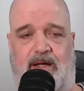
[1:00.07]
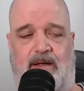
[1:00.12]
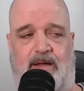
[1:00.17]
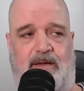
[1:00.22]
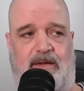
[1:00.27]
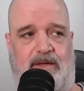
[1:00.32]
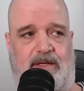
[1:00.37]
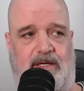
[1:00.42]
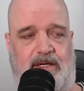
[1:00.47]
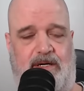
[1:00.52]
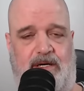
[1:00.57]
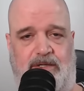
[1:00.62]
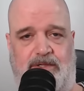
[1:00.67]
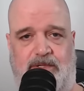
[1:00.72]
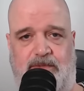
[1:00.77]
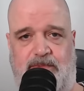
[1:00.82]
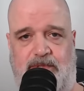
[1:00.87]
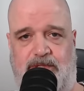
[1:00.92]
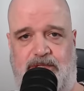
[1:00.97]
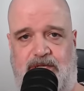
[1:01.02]
the
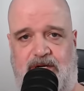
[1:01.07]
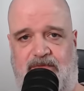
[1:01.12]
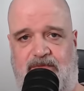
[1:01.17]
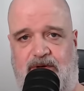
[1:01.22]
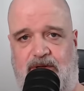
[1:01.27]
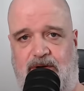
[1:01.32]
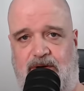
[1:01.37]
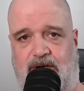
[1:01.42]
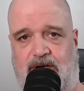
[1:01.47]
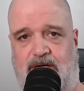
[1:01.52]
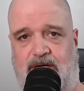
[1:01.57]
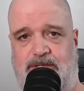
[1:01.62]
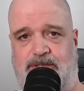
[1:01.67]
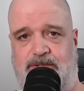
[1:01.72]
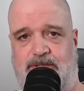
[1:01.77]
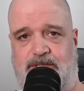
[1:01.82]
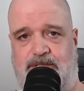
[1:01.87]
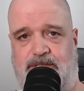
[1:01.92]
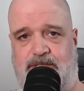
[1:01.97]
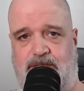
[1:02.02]
contribution of other
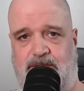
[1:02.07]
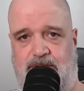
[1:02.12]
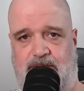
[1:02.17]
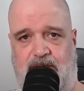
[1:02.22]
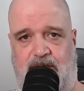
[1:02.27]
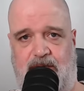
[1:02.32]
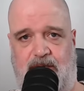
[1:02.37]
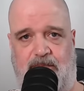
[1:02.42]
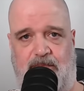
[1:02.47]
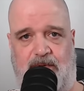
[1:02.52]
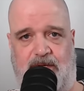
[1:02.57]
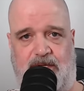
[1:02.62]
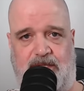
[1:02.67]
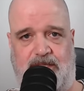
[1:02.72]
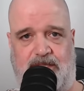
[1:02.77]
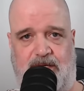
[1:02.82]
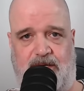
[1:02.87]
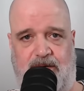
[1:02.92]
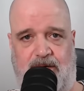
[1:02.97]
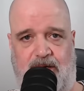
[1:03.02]
countries to the
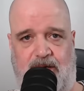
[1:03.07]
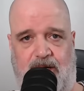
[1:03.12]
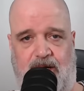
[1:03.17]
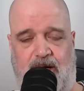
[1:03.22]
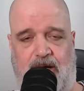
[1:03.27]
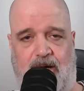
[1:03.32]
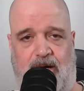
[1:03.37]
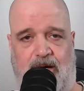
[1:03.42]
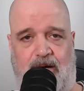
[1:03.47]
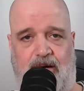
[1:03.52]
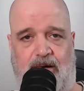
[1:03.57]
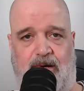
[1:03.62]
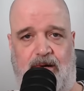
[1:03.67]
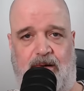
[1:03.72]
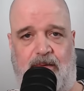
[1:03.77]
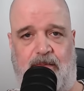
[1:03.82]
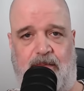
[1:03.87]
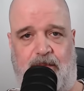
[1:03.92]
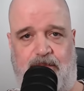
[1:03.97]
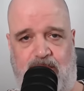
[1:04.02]
military
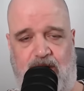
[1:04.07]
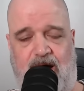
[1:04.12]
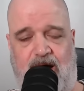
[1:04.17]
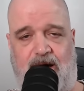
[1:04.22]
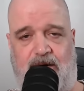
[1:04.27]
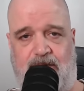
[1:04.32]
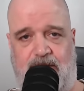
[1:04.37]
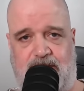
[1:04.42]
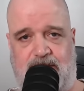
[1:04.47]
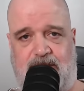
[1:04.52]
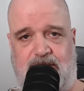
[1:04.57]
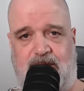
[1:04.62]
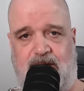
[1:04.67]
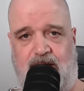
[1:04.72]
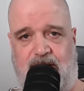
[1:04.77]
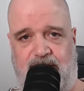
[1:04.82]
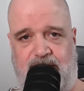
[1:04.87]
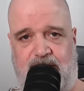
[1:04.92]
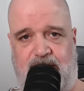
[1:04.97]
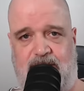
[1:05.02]
prowess
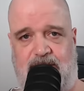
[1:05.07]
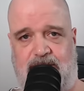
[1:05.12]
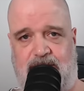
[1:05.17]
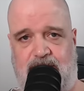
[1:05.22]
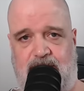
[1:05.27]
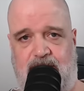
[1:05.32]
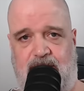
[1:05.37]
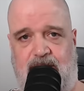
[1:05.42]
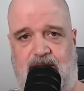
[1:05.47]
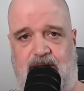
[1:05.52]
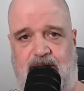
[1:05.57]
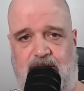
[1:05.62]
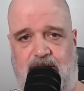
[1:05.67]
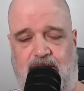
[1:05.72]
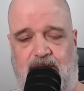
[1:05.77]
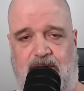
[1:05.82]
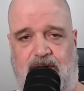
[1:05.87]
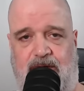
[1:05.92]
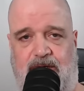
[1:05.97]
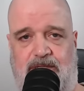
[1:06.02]
of this
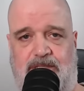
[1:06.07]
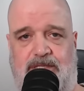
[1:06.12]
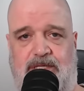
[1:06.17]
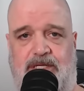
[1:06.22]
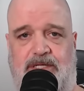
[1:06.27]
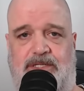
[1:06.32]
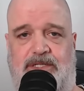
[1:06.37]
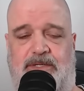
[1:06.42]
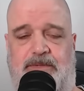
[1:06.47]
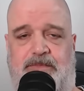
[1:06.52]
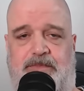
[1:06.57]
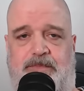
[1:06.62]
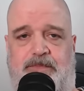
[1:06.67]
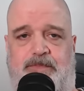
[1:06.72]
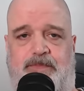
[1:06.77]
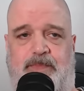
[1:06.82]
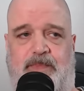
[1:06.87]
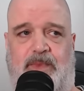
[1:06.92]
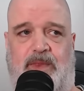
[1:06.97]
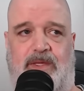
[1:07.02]
organization,
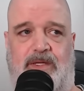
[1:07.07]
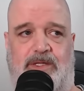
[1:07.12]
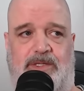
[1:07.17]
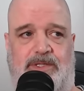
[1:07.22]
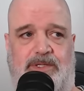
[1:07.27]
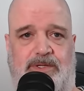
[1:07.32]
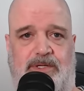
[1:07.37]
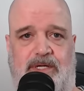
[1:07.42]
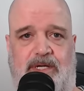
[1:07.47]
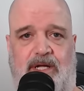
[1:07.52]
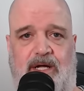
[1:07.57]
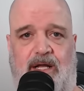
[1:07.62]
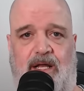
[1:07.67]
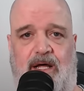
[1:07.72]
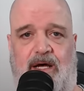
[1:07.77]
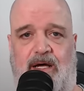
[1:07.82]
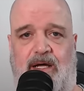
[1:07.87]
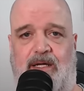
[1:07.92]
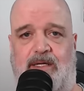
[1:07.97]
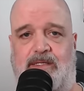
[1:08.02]
this treaty
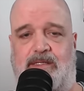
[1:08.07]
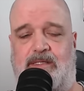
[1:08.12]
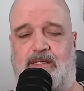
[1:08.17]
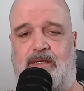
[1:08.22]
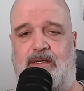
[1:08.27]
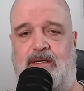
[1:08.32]
alliance.